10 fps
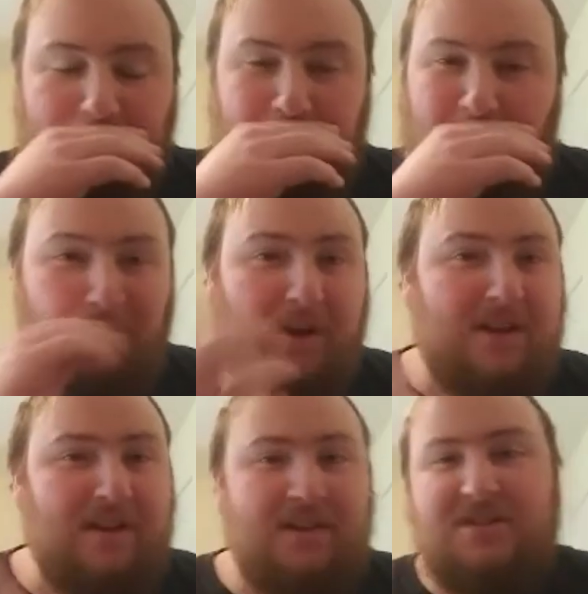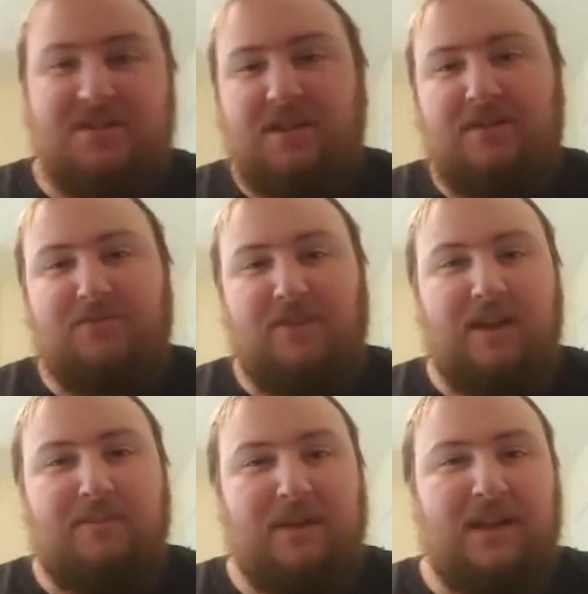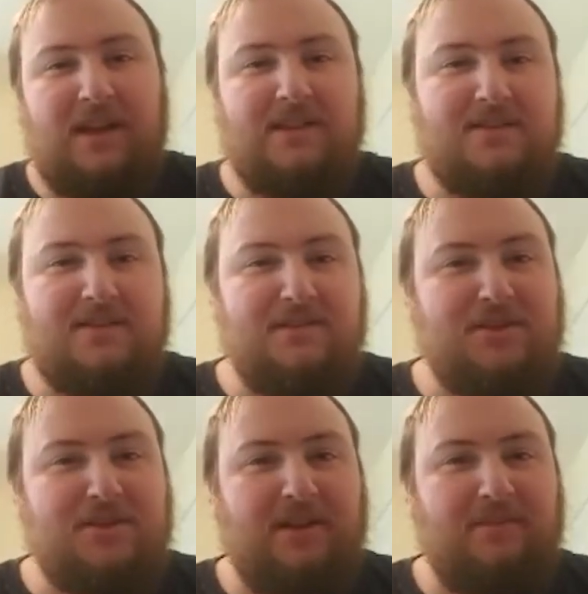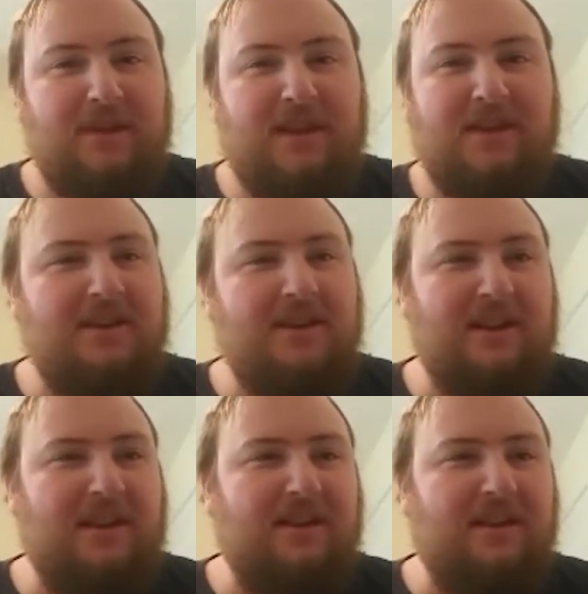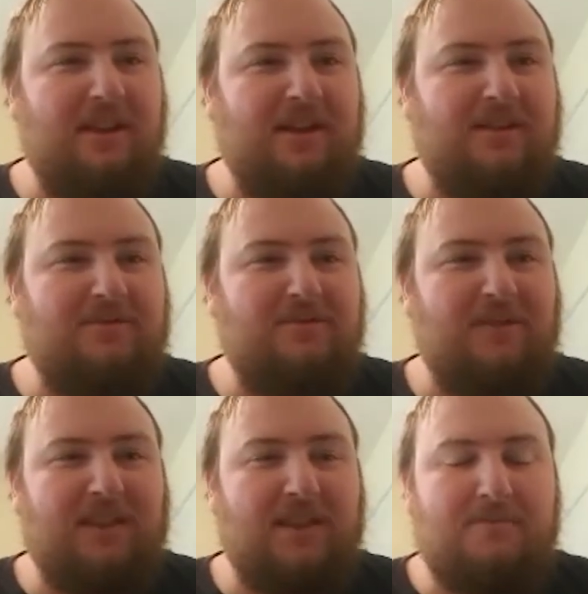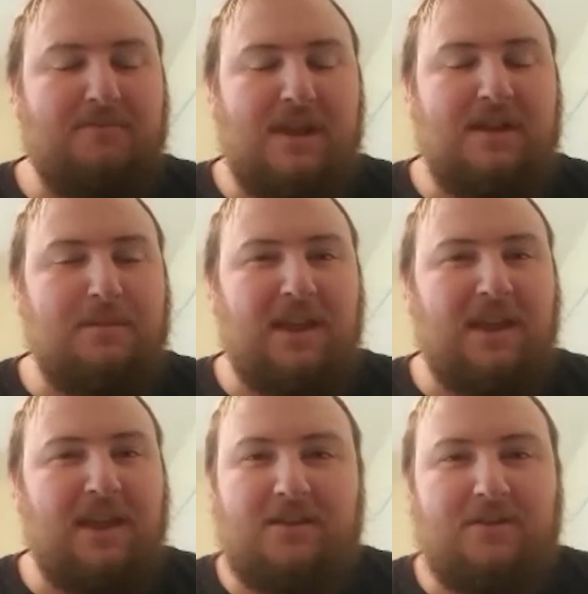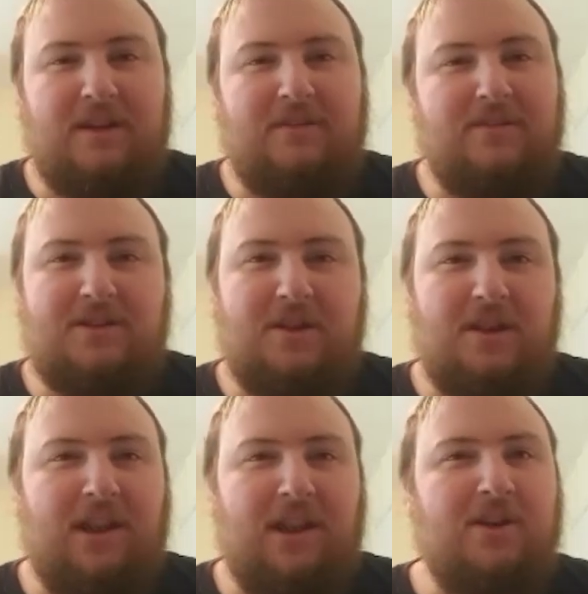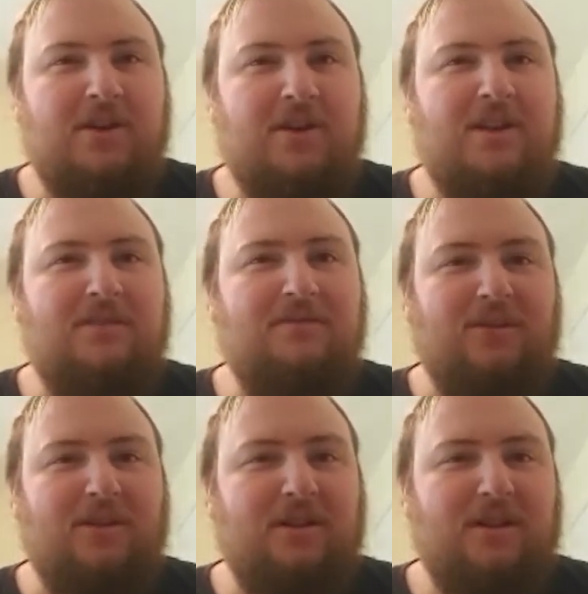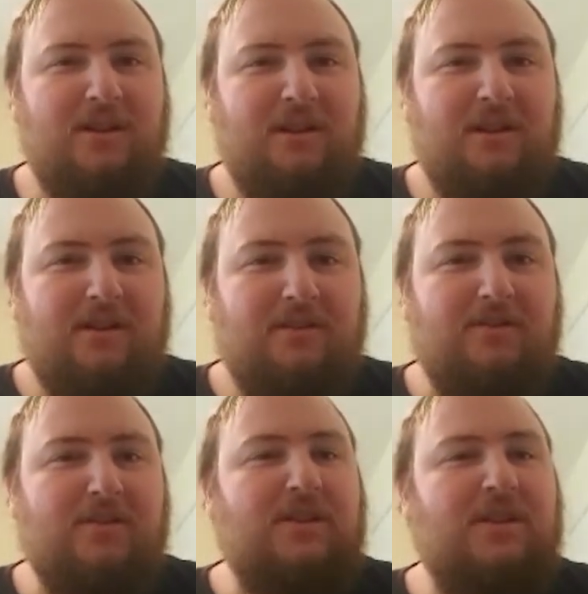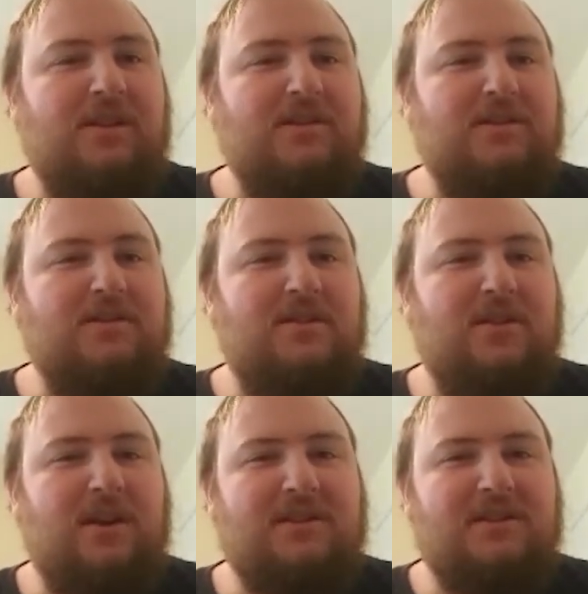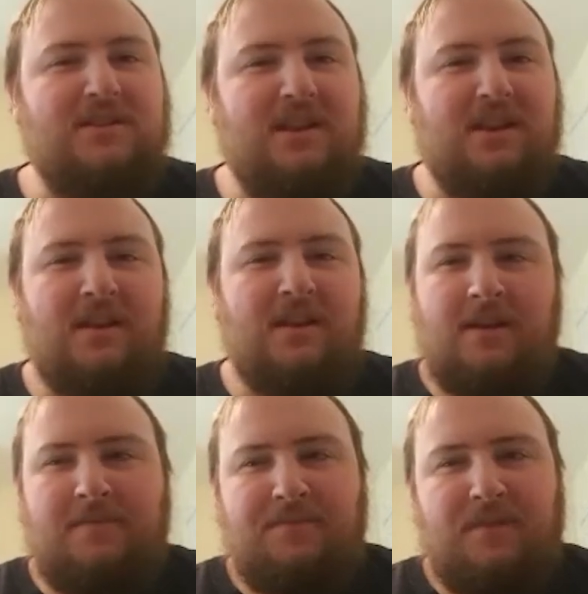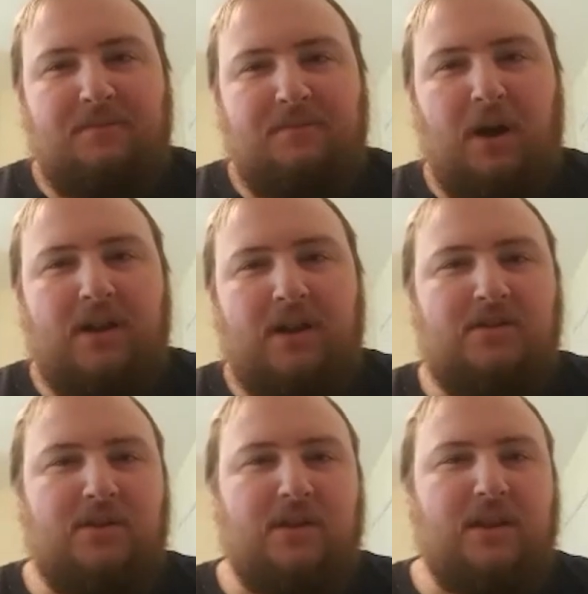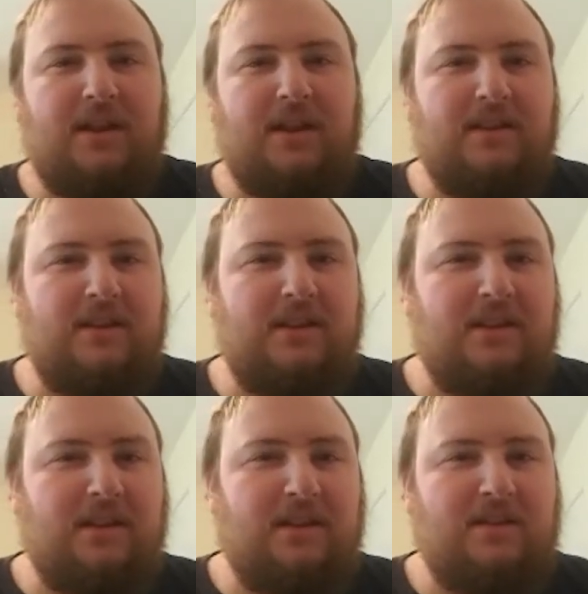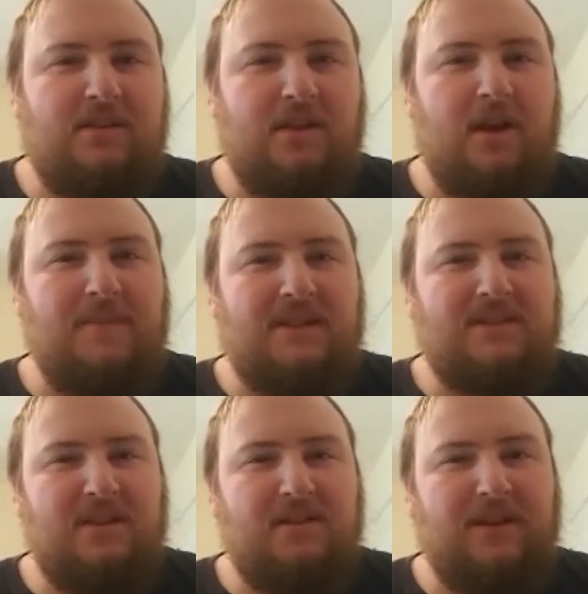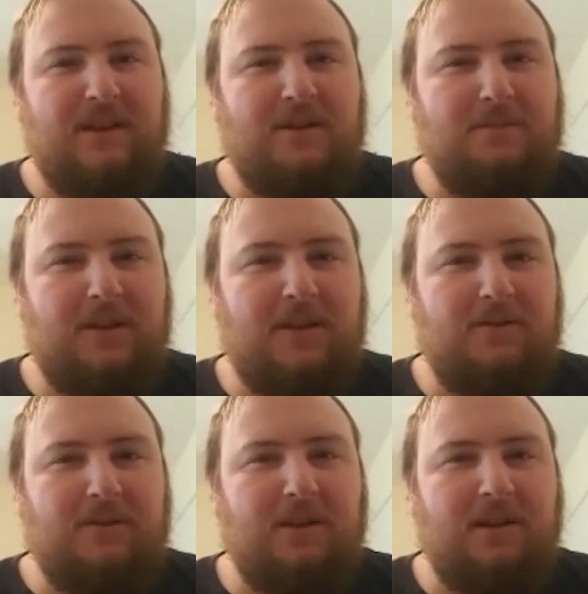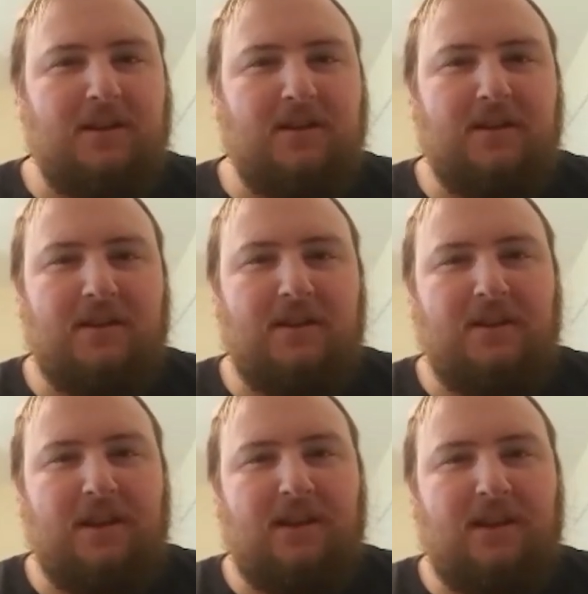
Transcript: wanted to just like find bands or try to make it, and I make a band or whatever. So, and I couldn't for years. So I just bought a ukulele and taught myself how to play ukulele, and then